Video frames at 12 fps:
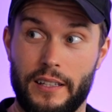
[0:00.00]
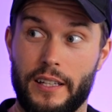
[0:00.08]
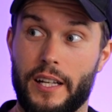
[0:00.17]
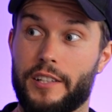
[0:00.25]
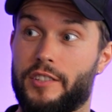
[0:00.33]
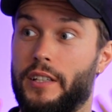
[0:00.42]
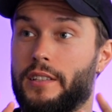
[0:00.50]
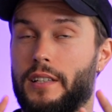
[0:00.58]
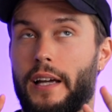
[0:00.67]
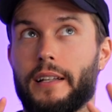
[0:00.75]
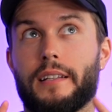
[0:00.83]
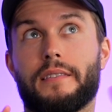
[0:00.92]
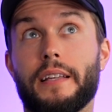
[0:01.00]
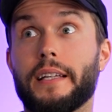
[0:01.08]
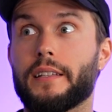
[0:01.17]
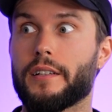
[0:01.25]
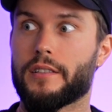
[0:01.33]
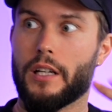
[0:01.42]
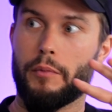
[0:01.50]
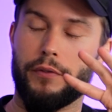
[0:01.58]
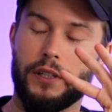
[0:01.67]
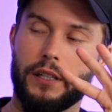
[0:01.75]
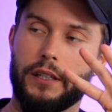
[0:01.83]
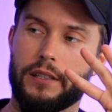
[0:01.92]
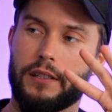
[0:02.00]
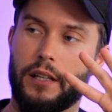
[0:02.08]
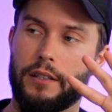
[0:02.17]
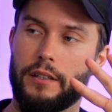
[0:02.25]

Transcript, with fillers: edition. I think there's some of it in extended